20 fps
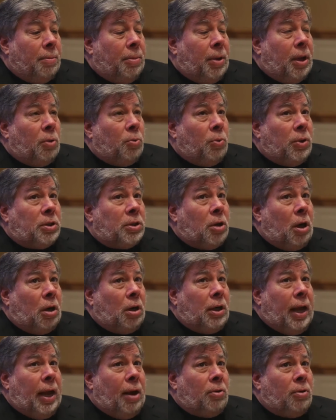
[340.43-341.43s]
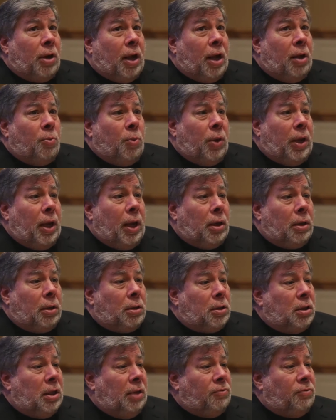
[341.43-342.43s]
But yes. we started out and we
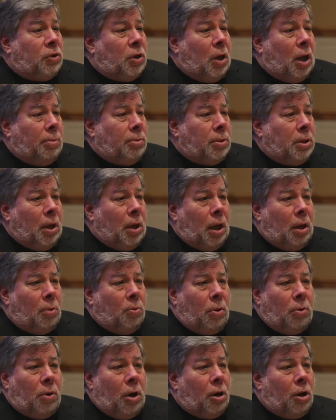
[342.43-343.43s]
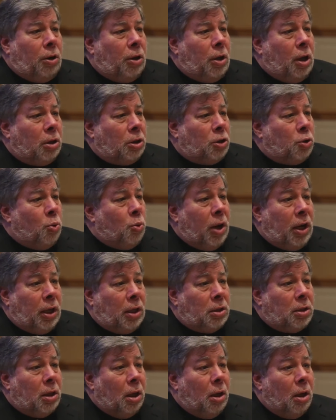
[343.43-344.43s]
had Steve Jobs and I, we were in our young
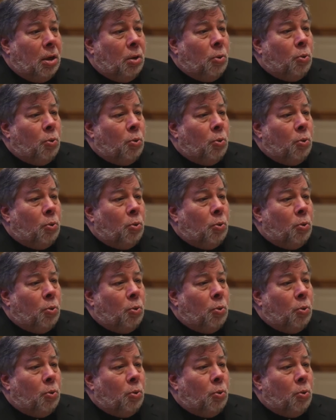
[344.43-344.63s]
20s.